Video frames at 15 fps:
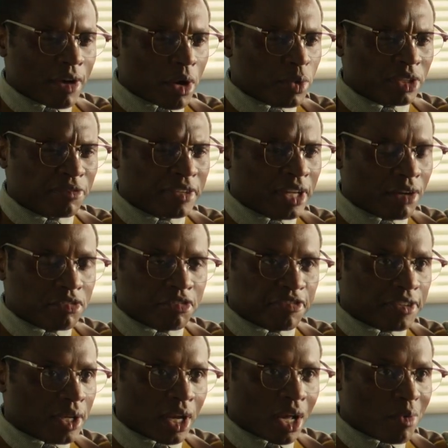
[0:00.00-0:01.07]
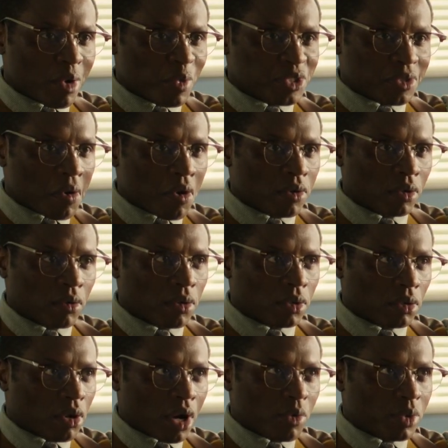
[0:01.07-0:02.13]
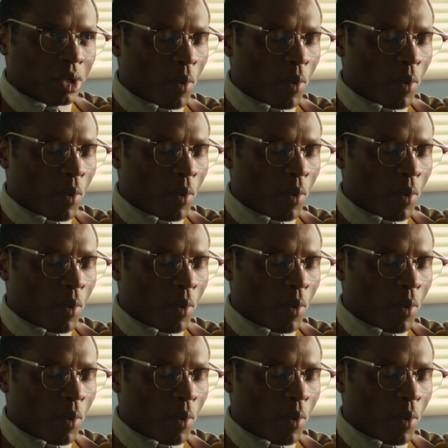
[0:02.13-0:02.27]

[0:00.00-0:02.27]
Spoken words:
is also departing from Margrave.